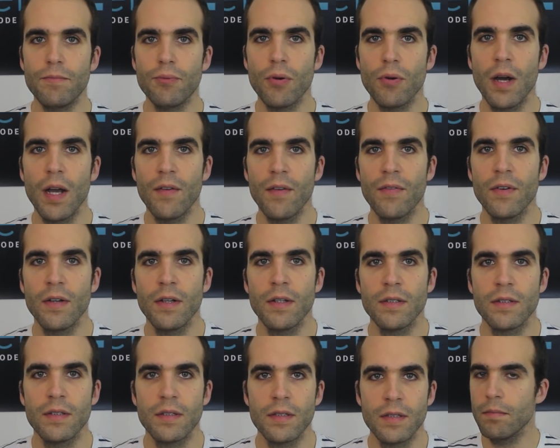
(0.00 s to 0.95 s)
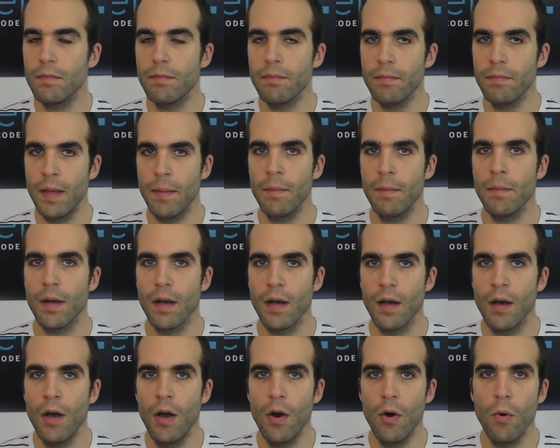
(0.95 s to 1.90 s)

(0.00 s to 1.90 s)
private member